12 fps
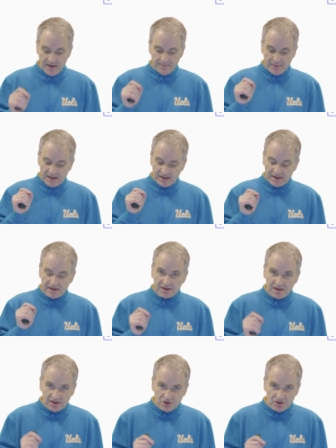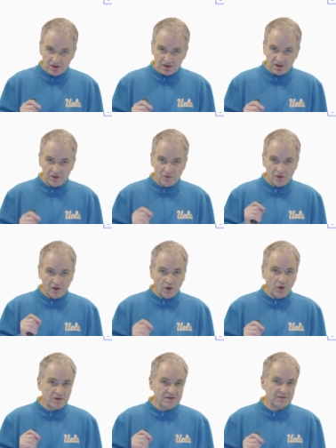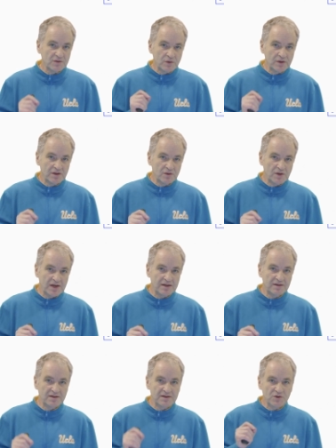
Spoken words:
But in addition, you are also going to get the